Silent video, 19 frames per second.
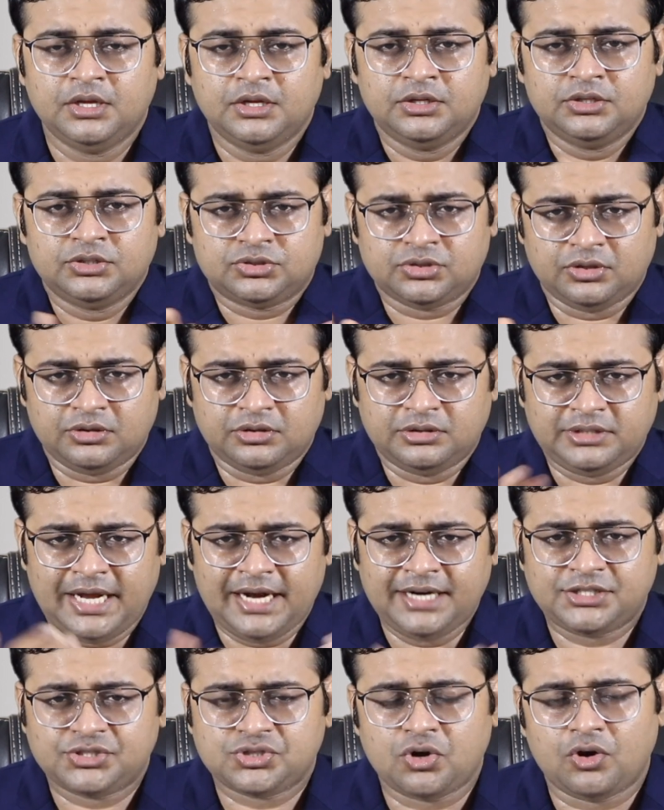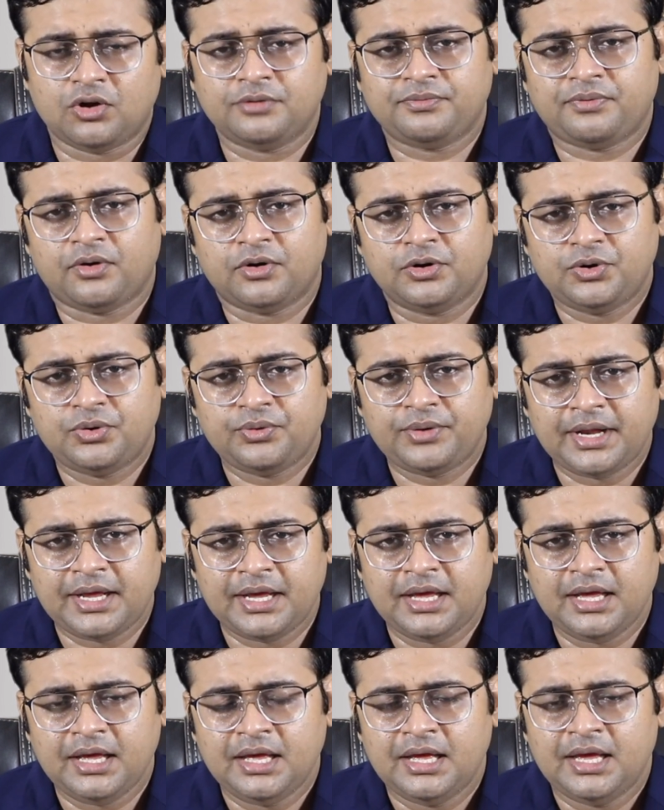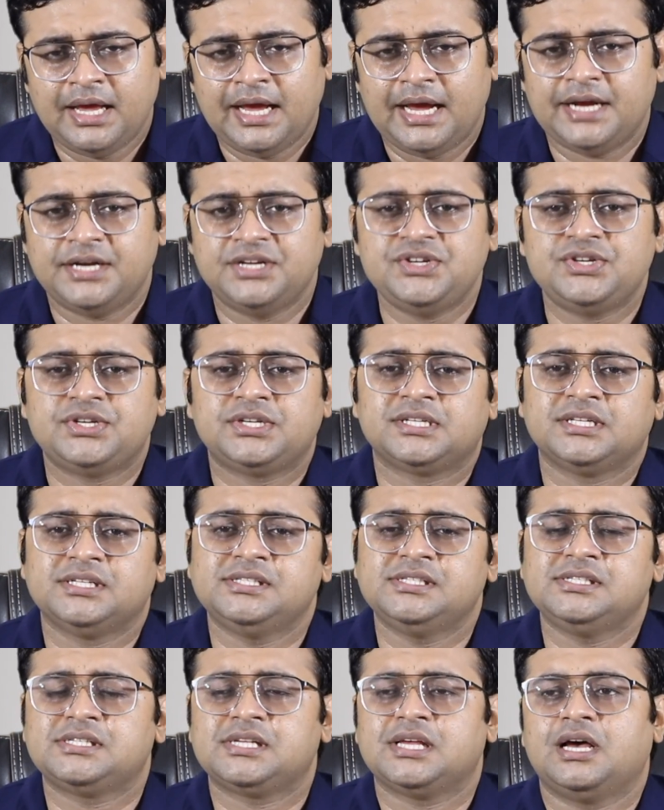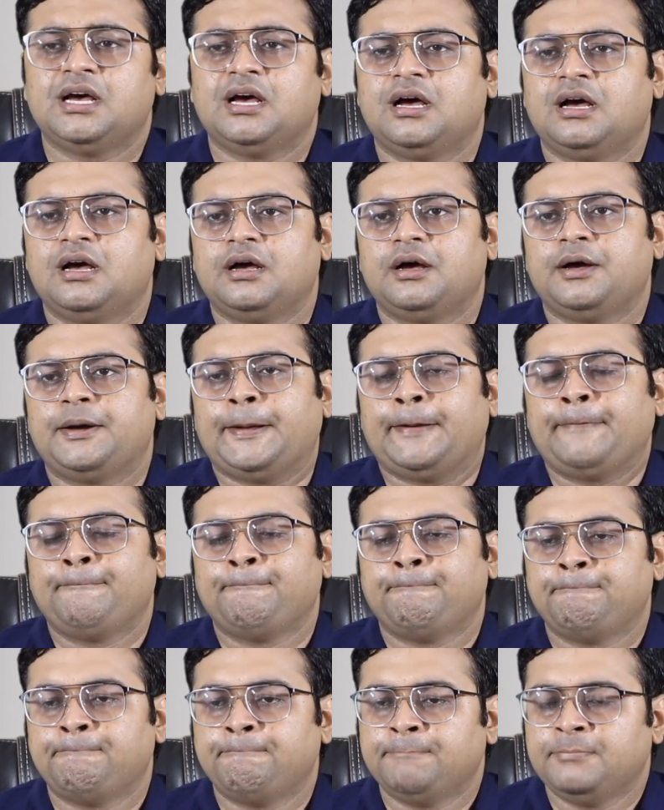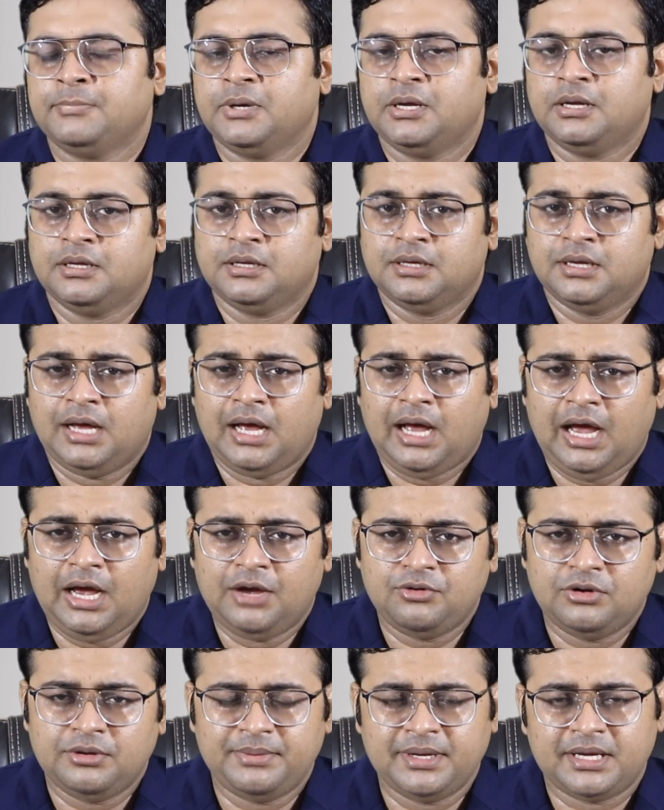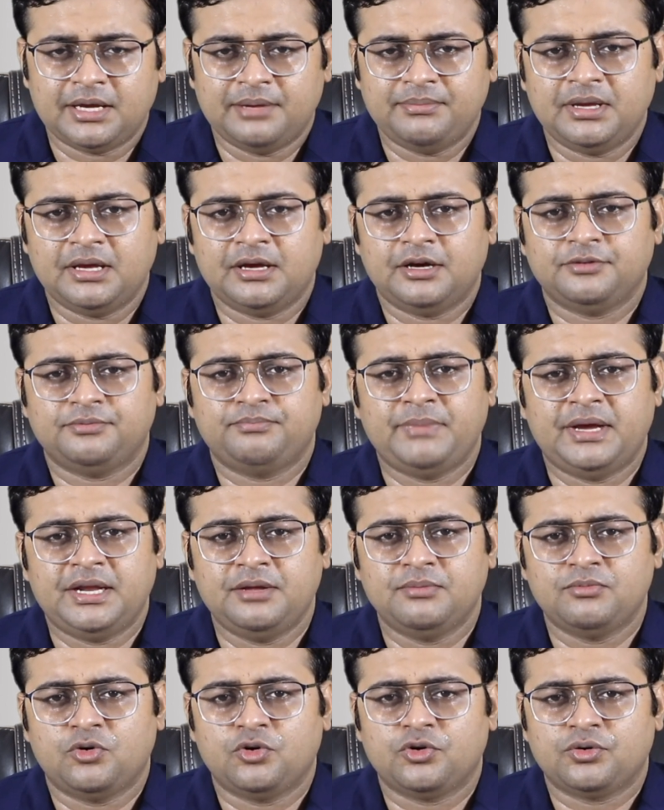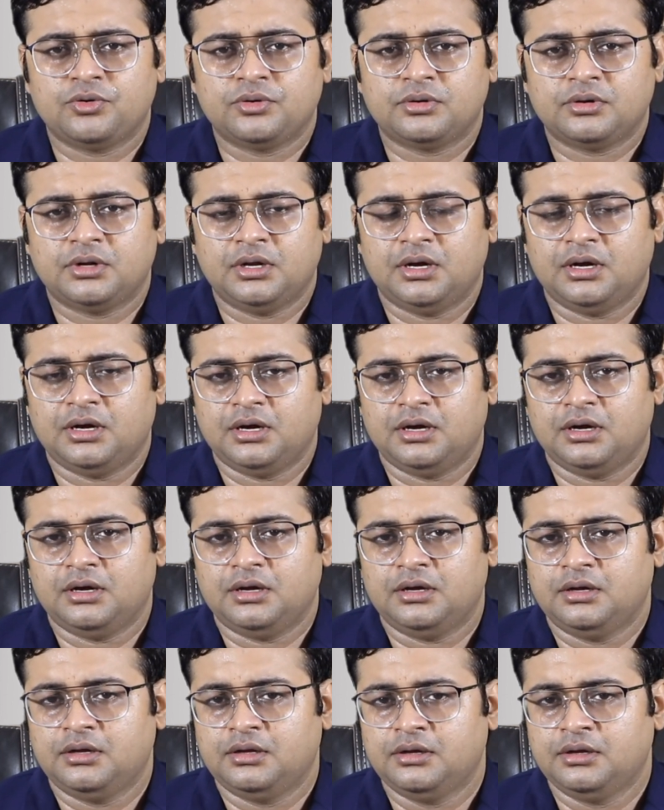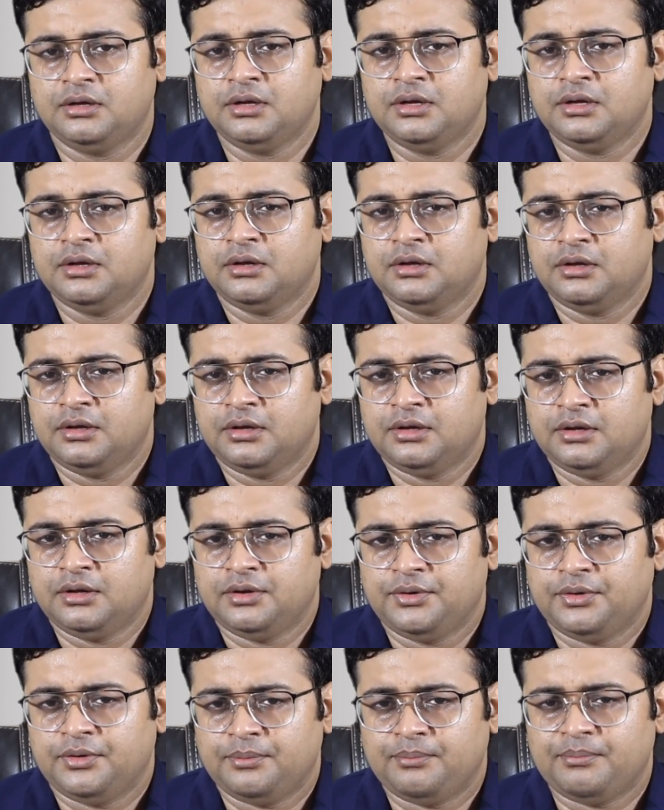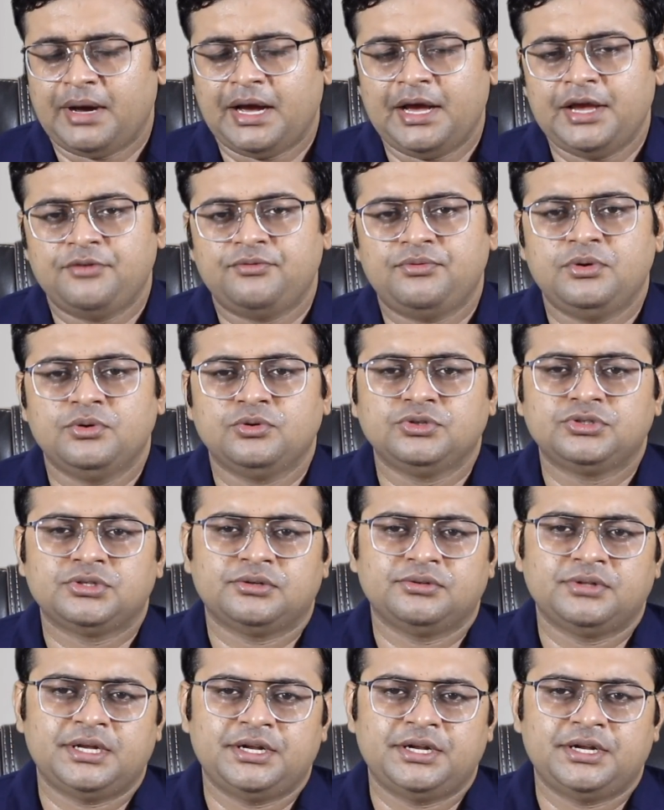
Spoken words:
so that's all for today editions. I will be coming out many more my views on the